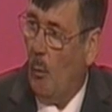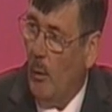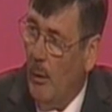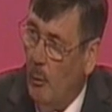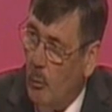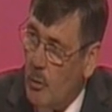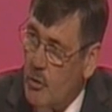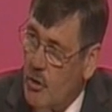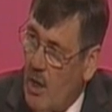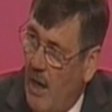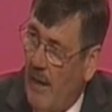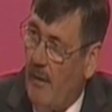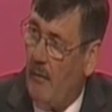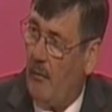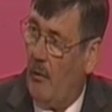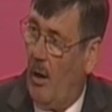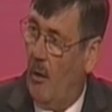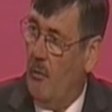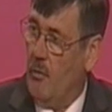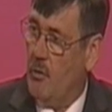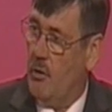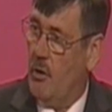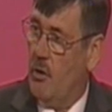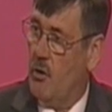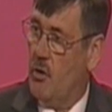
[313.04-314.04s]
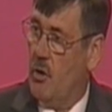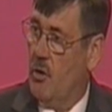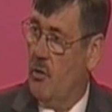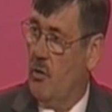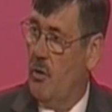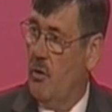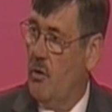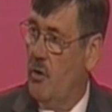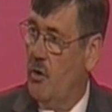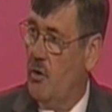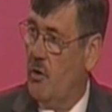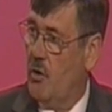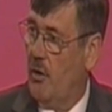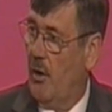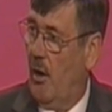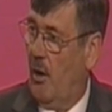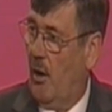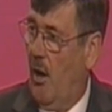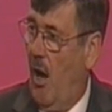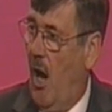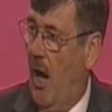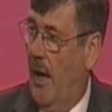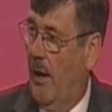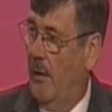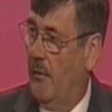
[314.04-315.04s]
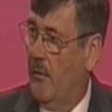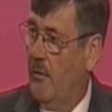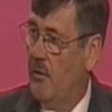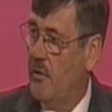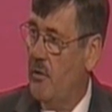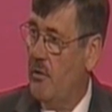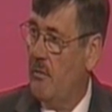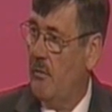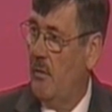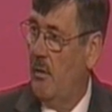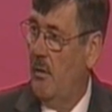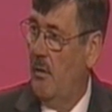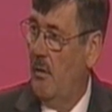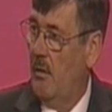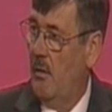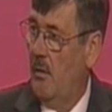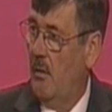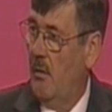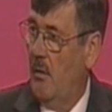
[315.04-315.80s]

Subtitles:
Now, we'll take those decisions as an alliance,